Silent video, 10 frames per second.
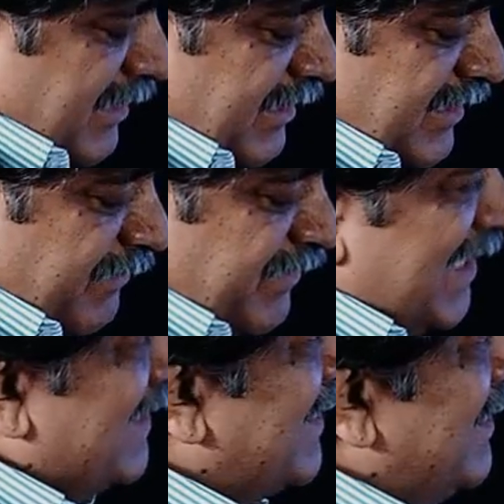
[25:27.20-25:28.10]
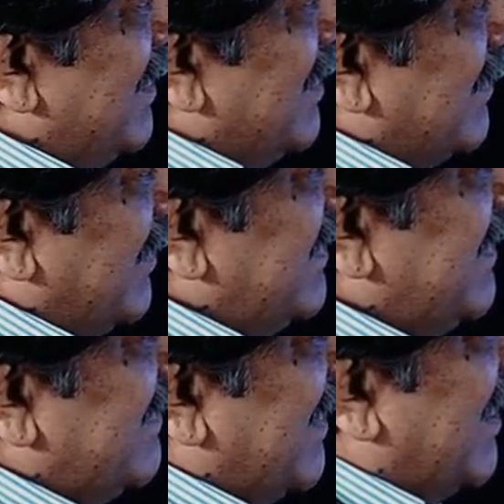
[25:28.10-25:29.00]
the stem cells? So this
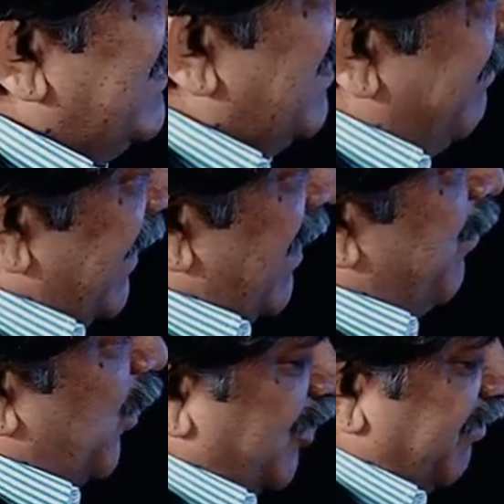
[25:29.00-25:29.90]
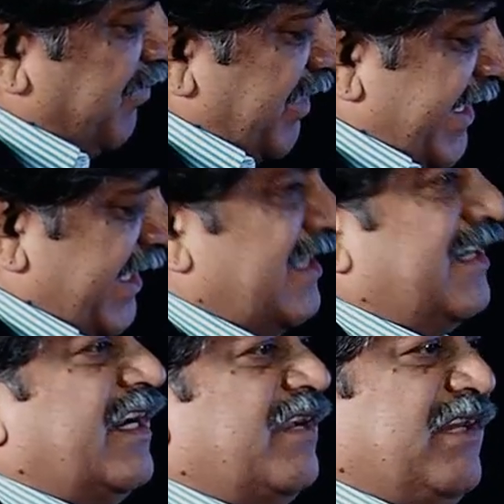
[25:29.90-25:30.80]
is a kind of an approach which we take
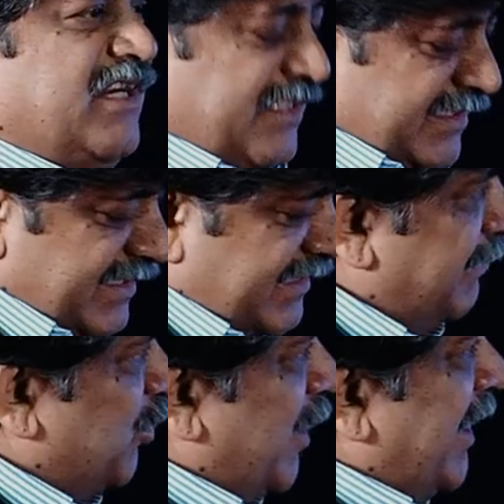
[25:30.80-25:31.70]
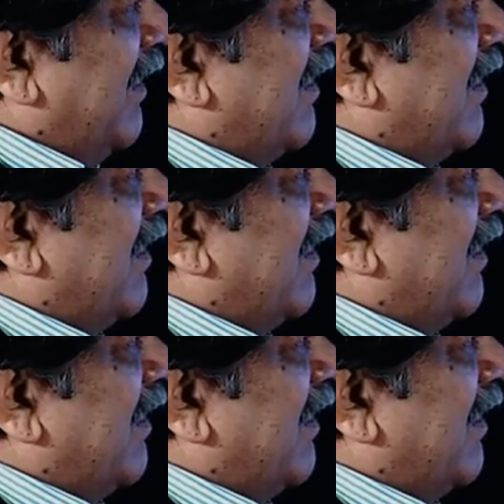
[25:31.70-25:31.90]
and I will not discuss about it.